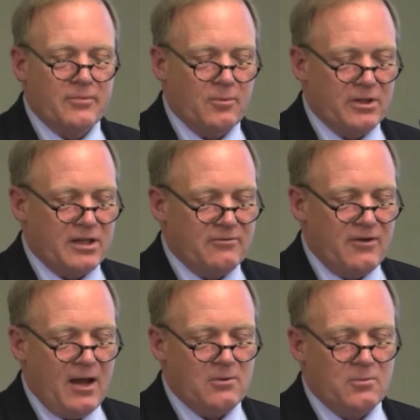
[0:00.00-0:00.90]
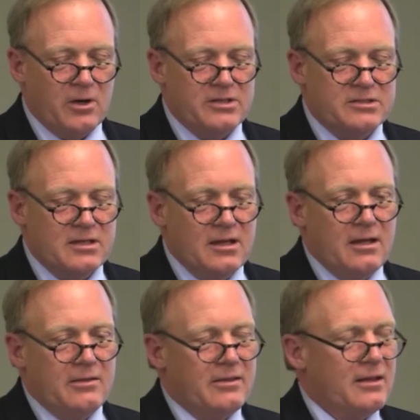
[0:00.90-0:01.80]
what they found was
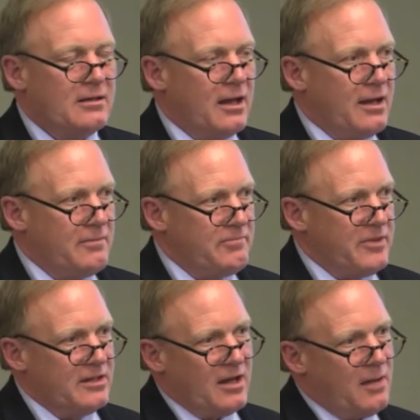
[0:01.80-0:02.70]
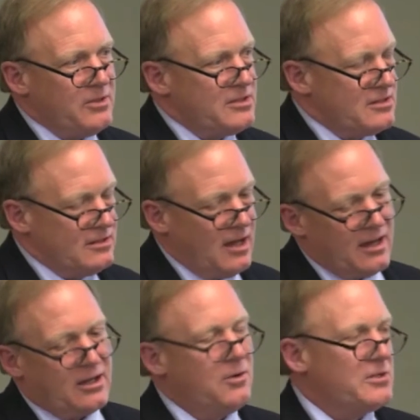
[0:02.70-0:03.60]
that the anomalies did
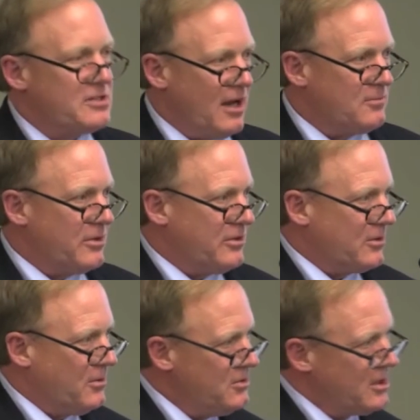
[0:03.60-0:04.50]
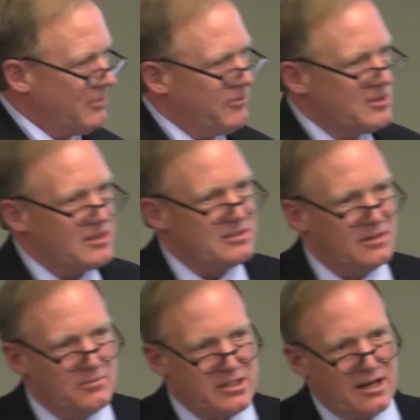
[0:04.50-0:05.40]
not coincide with the cruise ship visits.
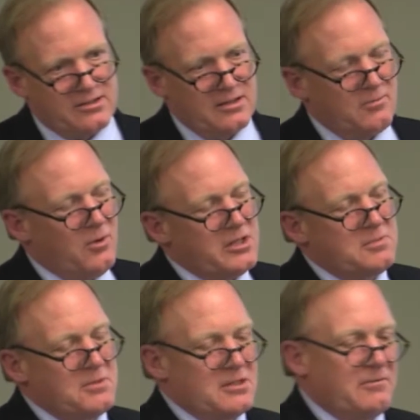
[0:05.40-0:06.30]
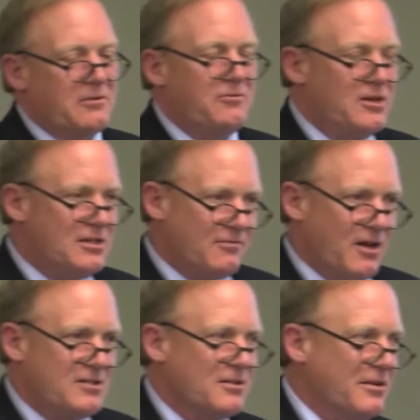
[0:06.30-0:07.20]
It was actually one specific fishing
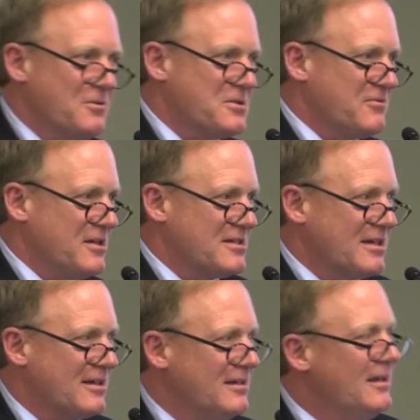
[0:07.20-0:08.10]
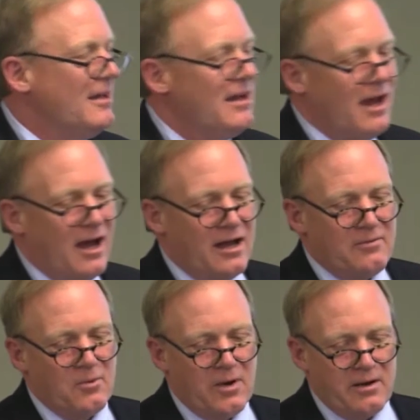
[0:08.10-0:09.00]
vessel that was visiting
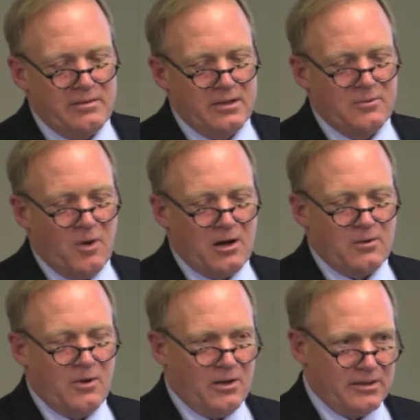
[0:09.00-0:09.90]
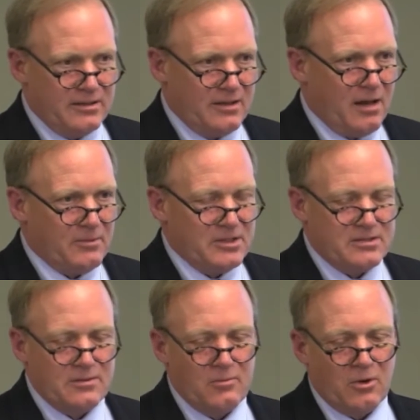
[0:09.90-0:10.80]
where the water quality
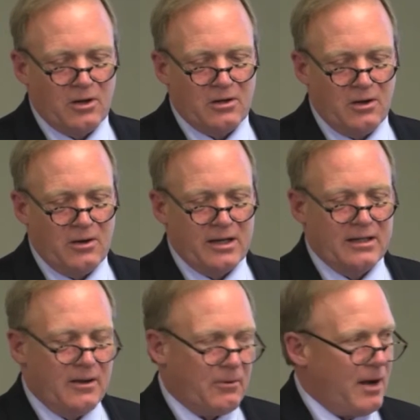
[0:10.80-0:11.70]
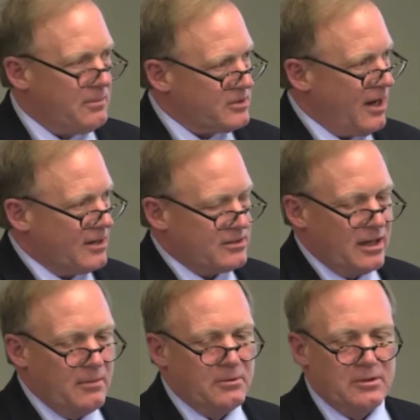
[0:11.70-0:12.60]
anomalies were occurring, and they were
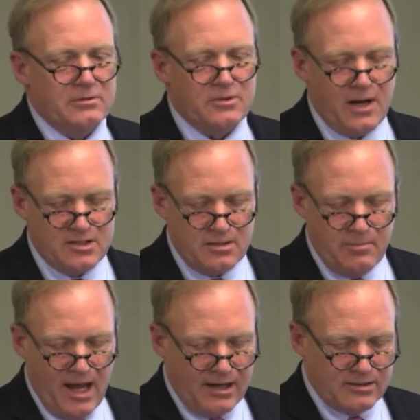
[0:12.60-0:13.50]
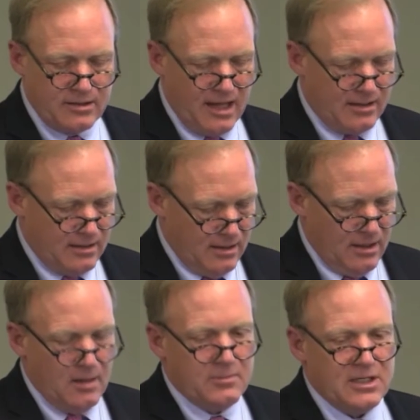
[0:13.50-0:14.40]
actually able to trace it back to that
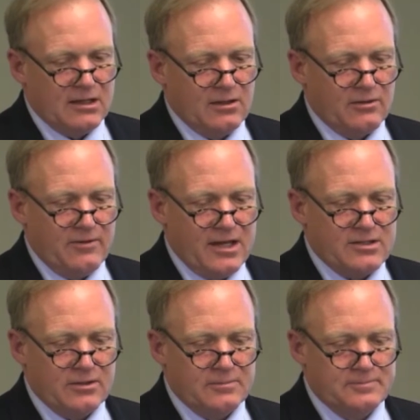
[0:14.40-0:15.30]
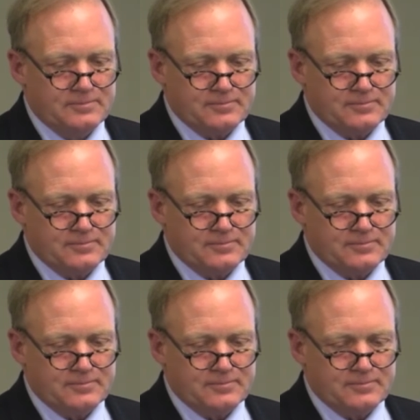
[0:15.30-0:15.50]
particular vessel.